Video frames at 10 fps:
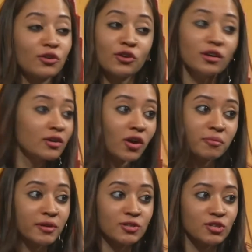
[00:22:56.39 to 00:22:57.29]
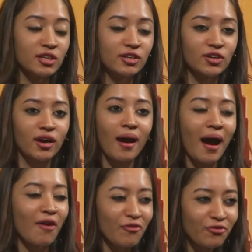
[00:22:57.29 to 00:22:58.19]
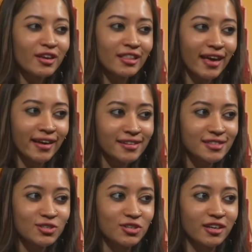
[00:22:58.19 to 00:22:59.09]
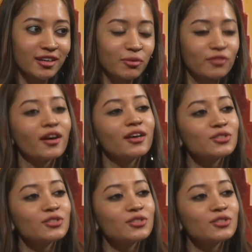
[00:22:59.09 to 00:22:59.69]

Could not be Shahir. Feel like it's a Shahir move.